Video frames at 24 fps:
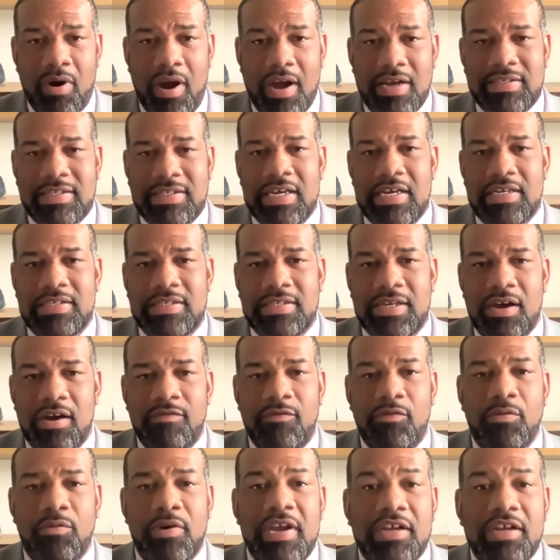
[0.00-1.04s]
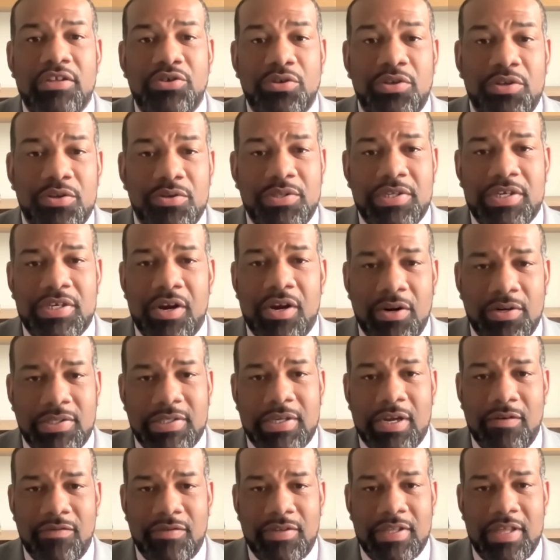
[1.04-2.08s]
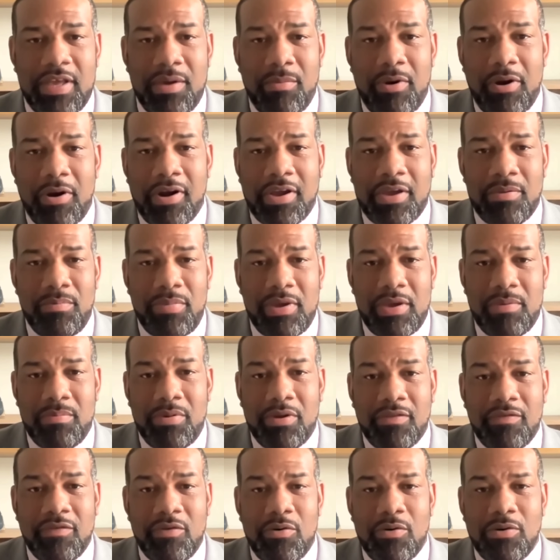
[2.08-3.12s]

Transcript: process of reintroducing herself to the American people.